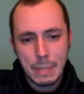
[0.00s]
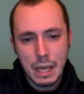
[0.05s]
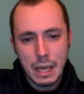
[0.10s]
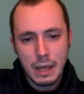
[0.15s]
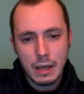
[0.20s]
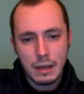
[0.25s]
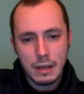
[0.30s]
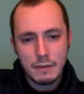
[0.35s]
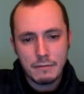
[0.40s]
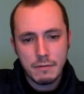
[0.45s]

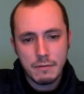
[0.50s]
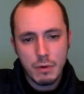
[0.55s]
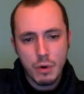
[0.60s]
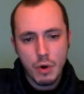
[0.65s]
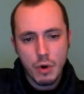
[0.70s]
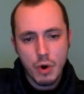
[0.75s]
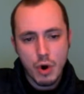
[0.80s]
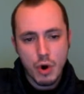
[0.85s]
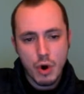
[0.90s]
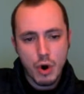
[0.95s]

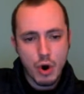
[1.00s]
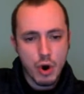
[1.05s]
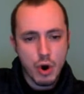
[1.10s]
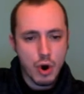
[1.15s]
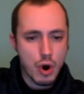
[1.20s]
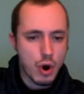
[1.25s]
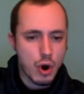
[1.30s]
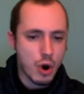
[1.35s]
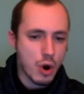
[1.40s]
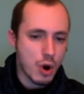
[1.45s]
A4,
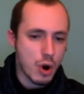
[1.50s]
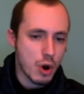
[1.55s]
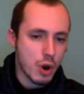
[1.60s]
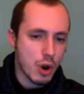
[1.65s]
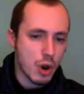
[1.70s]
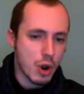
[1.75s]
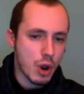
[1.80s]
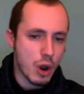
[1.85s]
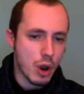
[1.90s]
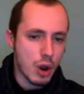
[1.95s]

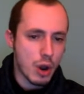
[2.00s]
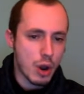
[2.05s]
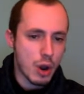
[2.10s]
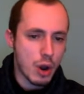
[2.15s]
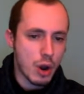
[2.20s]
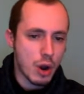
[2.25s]
okay.